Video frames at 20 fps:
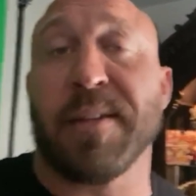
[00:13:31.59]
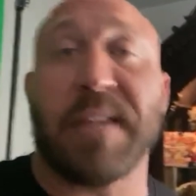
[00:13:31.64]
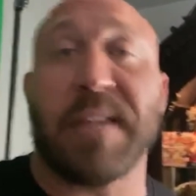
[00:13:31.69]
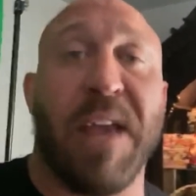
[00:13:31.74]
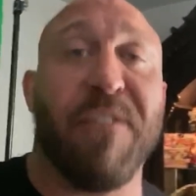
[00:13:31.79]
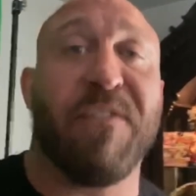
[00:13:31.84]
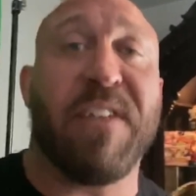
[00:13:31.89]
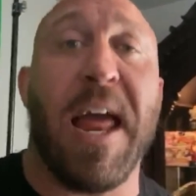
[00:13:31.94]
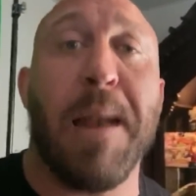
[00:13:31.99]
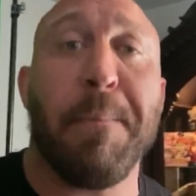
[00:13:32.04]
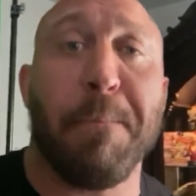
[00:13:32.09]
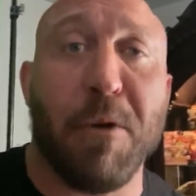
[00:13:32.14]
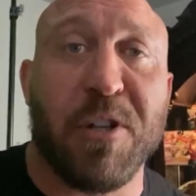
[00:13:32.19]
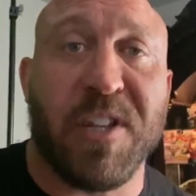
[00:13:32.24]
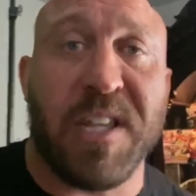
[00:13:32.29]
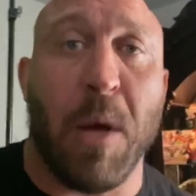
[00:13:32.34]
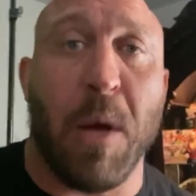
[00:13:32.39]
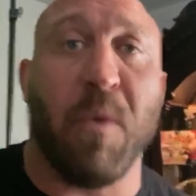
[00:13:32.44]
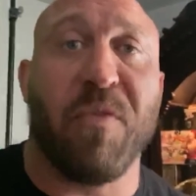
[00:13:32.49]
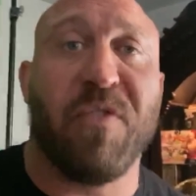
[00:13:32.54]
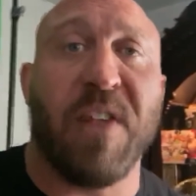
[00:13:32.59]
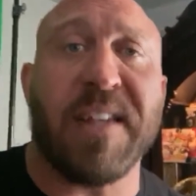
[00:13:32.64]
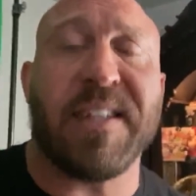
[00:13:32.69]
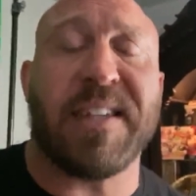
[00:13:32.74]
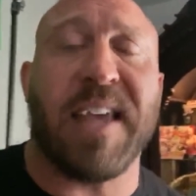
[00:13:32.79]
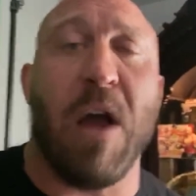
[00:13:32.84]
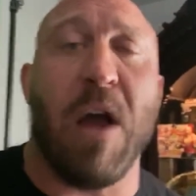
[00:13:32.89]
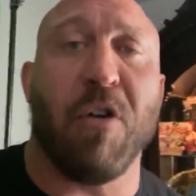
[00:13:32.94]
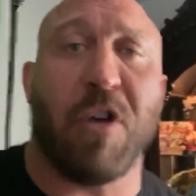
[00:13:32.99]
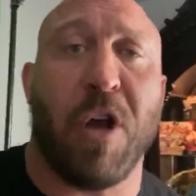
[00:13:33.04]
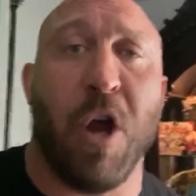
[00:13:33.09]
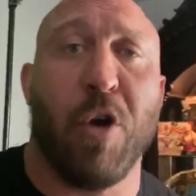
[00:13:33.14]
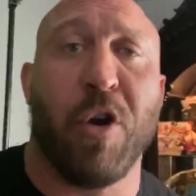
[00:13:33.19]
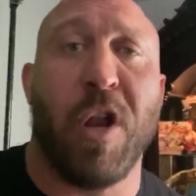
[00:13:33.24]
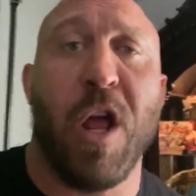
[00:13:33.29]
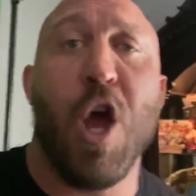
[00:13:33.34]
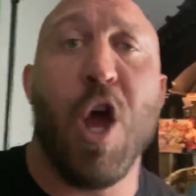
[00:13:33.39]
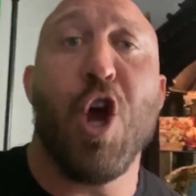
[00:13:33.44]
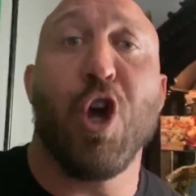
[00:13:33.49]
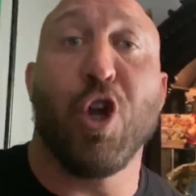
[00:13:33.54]
Save 10% with discount
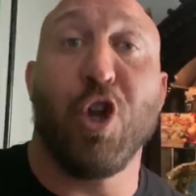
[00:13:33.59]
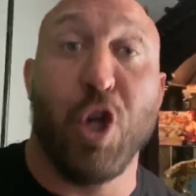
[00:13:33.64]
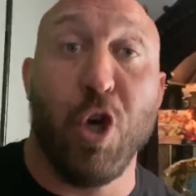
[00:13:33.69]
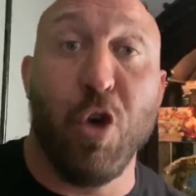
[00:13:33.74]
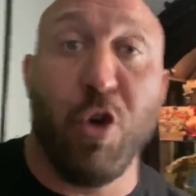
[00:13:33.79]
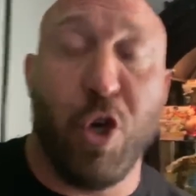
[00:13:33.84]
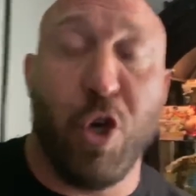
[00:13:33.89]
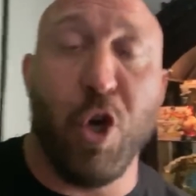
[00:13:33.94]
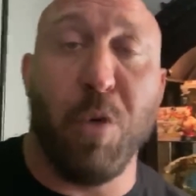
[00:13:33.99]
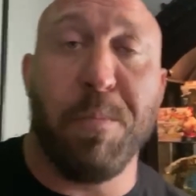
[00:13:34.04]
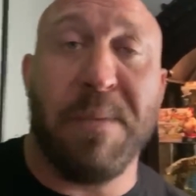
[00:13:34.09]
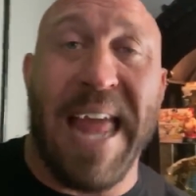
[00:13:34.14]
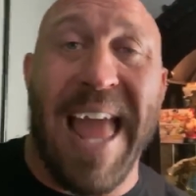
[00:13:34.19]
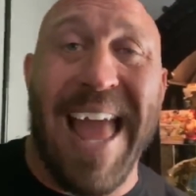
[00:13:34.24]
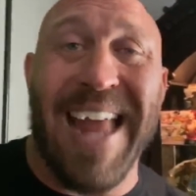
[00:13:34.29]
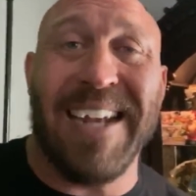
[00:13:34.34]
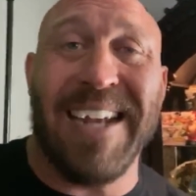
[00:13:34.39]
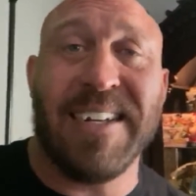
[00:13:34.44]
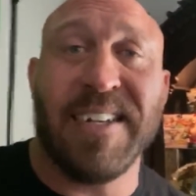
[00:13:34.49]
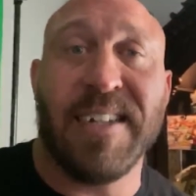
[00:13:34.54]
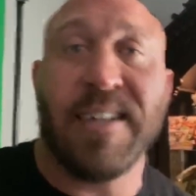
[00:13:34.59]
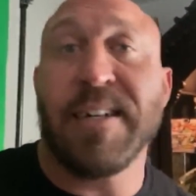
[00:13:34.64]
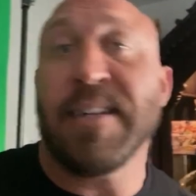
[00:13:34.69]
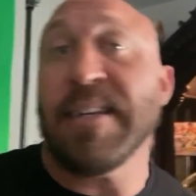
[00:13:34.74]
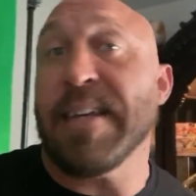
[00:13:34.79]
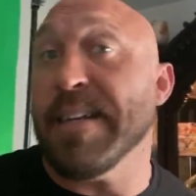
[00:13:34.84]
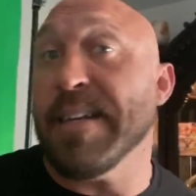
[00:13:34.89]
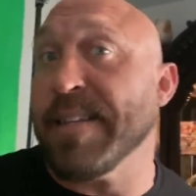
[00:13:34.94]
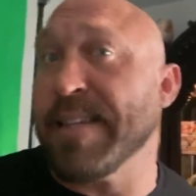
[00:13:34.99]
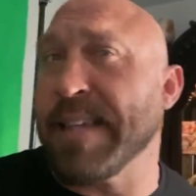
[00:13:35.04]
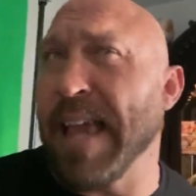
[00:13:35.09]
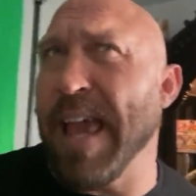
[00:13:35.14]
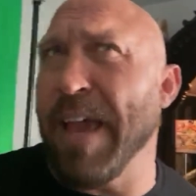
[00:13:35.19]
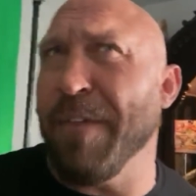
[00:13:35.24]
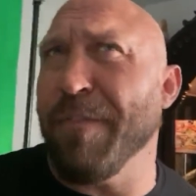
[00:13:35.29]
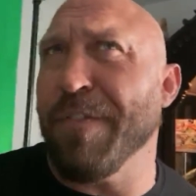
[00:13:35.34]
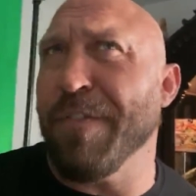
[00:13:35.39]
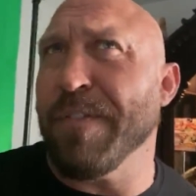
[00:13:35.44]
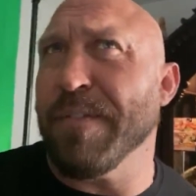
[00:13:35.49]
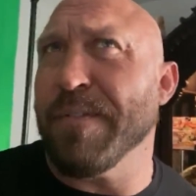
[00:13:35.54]
code YouTube10 and
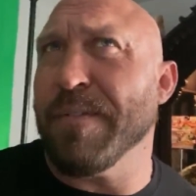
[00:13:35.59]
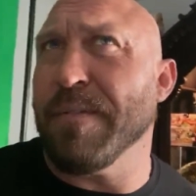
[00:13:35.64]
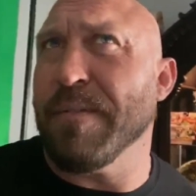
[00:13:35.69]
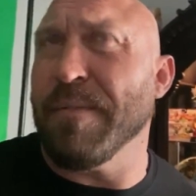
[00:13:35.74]
save.